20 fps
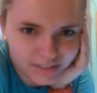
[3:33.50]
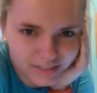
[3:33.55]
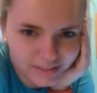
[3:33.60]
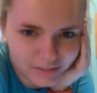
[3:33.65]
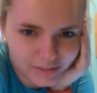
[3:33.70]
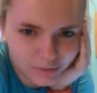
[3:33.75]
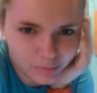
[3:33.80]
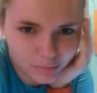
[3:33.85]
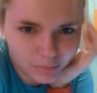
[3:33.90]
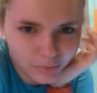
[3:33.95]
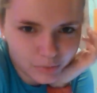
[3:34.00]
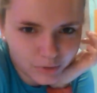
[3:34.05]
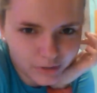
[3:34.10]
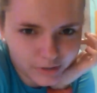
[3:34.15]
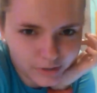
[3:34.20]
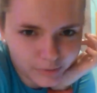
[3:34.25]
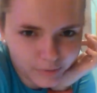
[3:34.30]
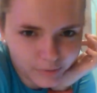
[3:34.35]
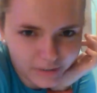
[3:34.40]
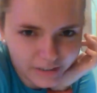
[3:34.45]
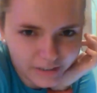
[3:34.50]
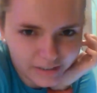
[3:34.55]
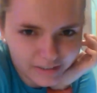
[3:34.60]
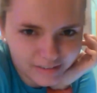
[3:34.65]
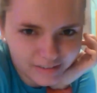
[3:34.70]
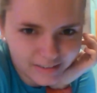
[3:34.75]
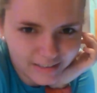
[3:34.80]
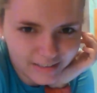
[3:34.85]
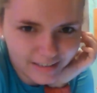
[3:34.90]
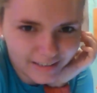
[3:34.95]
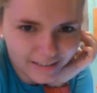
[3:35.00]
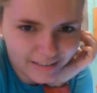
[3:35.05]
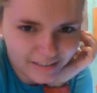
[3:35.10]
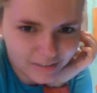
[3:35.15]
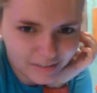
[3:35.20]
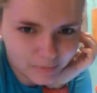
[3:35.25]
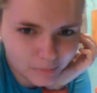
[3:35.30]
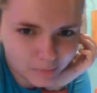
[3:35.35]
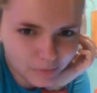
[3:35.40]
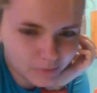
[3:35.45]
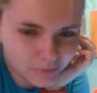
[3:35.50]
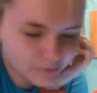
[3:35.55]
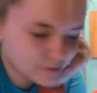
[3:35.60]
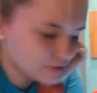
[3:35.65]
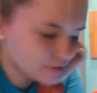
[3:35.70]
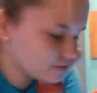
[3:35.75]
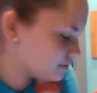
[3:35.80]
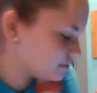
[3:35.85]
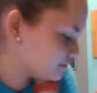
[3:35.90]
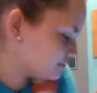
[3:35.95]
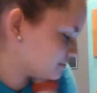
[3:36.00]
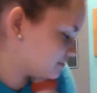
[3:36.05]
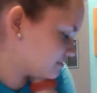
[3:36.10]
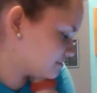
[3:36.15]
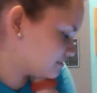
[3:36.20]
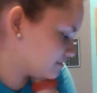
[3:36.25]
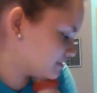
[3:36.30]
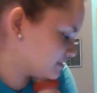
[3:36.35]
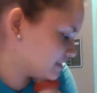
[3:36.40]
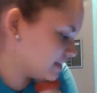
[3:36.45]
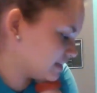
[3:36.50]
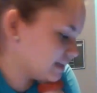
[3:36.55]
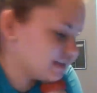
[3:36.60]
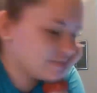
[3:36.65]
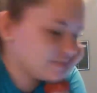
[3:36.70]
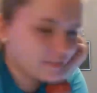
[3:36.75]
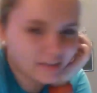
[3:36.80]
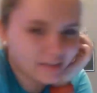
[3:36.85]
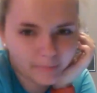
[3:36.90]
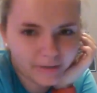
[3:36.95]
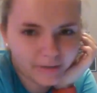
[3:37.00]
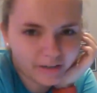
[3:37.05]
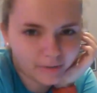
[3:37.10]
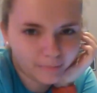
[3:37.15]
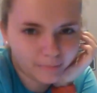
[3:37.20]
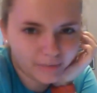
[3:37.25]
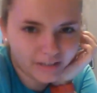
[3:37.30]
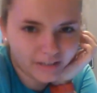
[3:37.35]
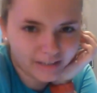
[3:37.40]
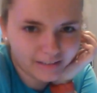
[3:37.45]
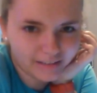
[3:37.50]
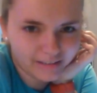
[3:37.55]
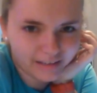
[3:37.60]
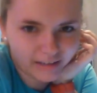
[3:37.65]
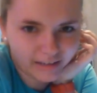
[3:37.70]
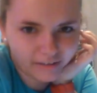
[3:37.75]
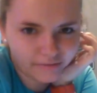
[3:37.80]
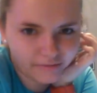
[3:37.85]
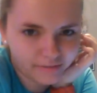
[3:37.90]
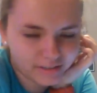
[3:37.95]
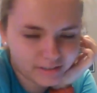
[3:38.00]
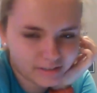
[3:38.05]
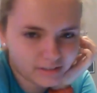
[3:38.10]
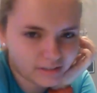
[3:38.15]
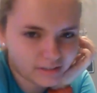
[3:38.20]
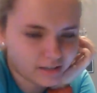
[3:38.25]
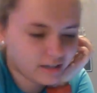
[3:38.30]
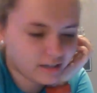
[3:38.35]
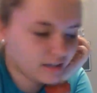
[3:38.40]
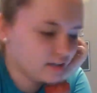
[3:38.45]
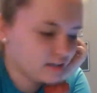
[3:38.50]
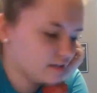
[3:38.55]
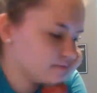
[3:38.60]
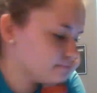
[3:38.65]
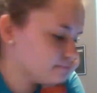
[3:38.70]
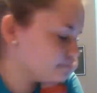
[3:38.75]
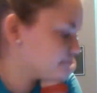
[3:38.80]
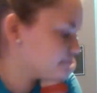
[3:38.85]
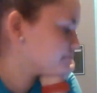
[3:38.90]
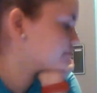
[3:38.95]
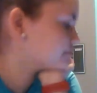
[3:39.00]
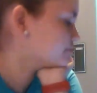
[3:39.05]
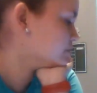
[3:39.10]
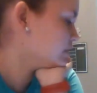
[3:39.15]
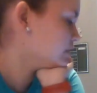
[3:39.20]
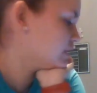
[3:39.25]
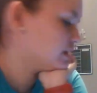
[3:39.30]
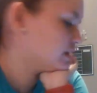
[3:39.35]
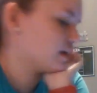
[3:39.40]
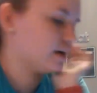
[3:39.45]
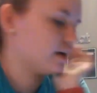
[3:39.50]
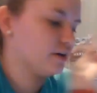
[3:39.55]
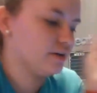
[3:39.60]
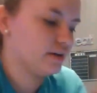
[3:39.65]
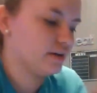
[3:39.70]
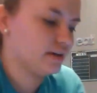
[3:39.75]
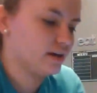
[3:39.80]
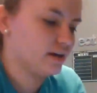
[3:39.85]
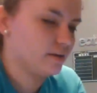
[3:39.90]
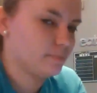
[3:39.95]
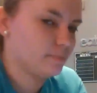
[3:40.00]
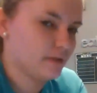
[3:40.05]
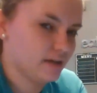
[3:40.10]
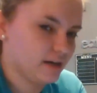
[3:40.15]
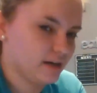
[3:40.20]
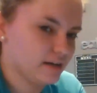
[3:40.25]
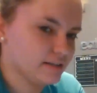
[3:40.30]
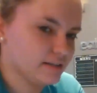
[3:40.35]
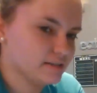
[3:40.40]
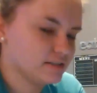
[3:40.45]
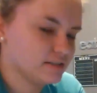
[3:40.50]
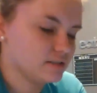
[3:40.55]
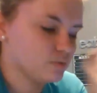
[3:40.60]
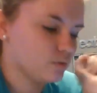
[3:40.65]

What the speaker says: is so boring waiting on the egg to boil. Got about a minute left. I already got my ice